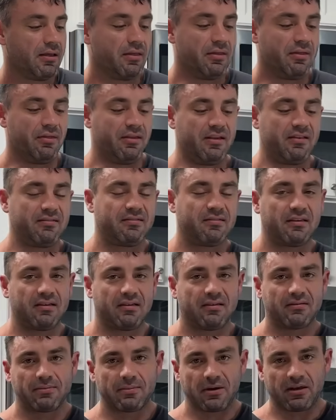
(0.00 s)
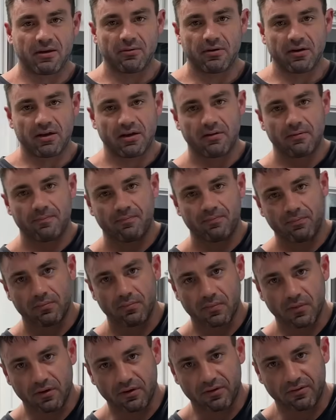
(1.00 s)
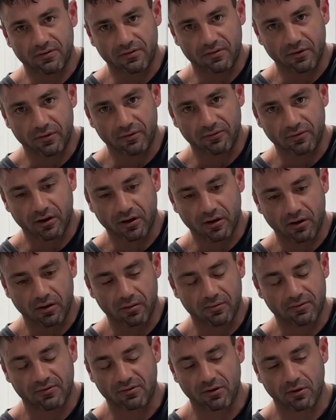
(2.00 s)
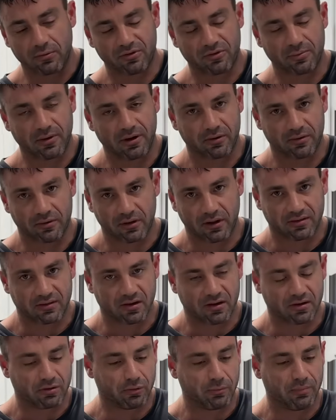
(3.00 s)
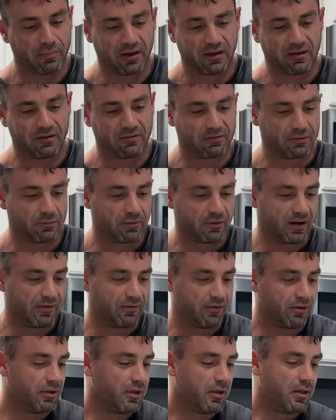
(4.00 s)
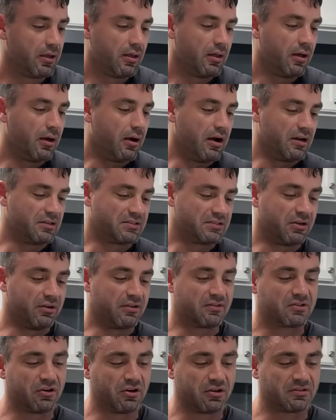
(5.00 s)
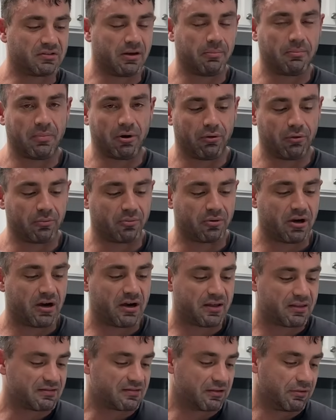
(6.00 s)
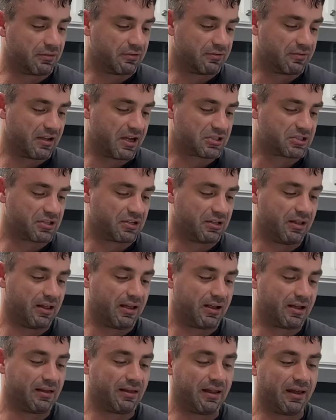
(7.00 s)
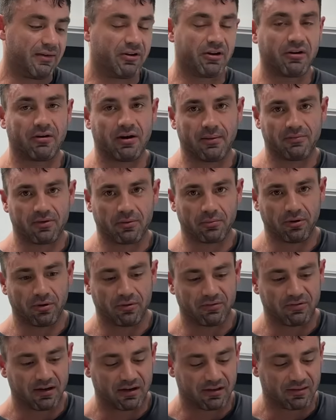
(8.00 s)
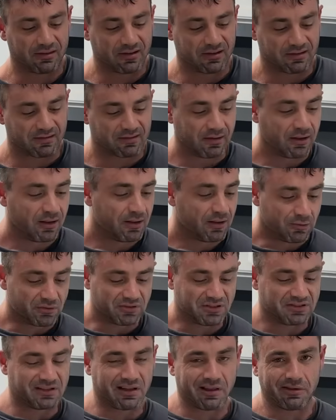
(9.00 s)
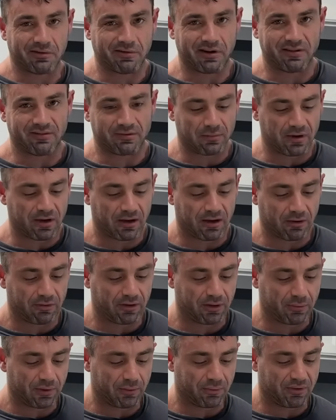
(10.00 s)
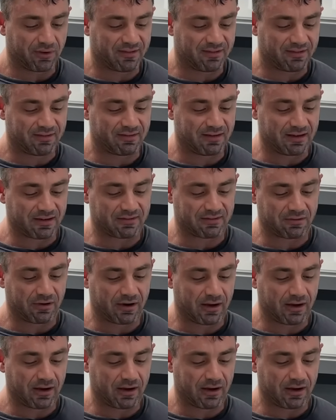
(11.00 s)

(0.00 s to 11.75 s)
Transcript: These things, by the way, are so freaking good. So much better than like the Uncle Ben's or whatever. Also, it's cooked in bone broth, so there's actually like 11 grams of protein in this, which is another reason why I only went with 6